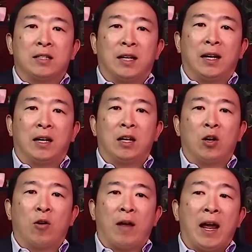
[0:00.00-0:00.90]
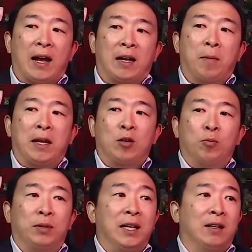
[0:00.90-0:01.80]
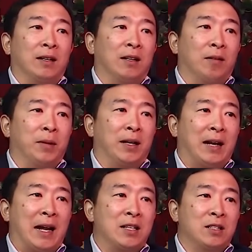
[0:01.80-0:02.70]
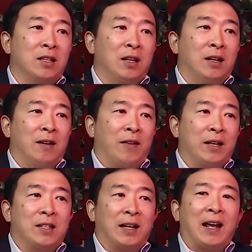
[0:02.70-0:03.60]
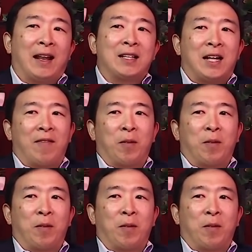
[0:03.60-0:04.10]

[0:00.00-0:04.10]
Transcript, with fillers: like you know, hey, I can make you bleed a little bit less Right. It's like, yeah, that's solving the